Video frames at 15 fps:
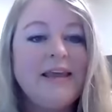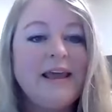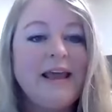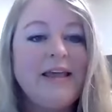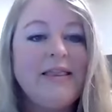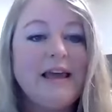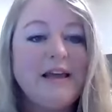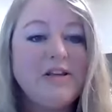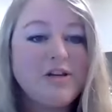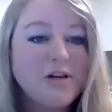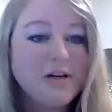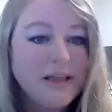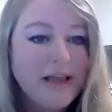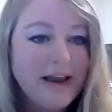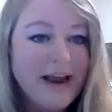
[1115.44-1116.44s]
And they
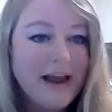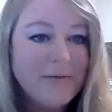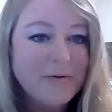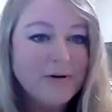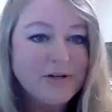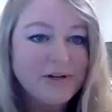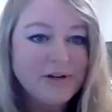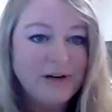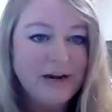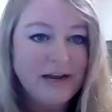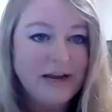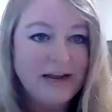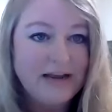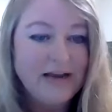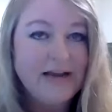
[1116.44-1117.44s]
took that
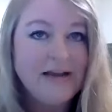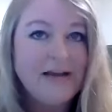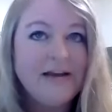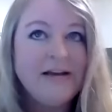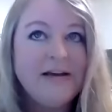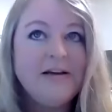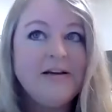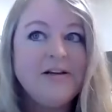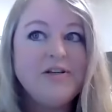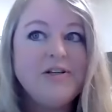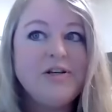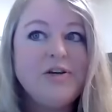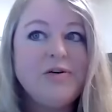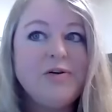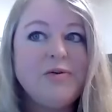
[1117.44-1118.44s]
opportunity
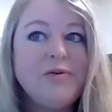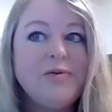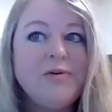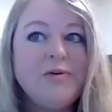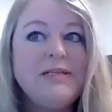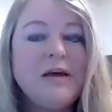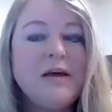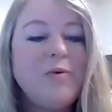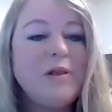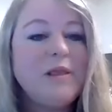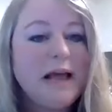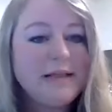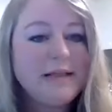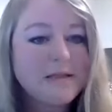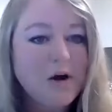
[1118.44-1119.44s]
to say, well,
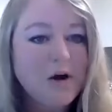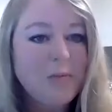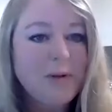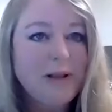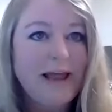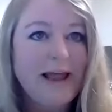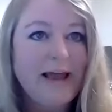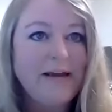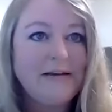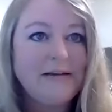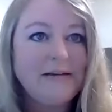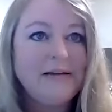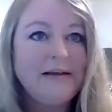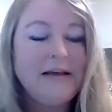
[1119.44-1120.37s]
let's co-plan.